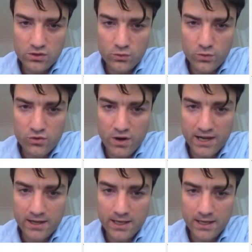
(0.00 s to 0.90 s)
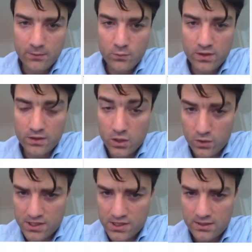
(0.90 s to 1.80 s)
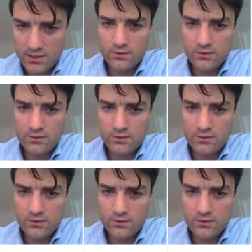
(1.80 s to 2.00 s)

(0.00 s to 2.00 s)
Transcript: So we're tracking him with Codacy,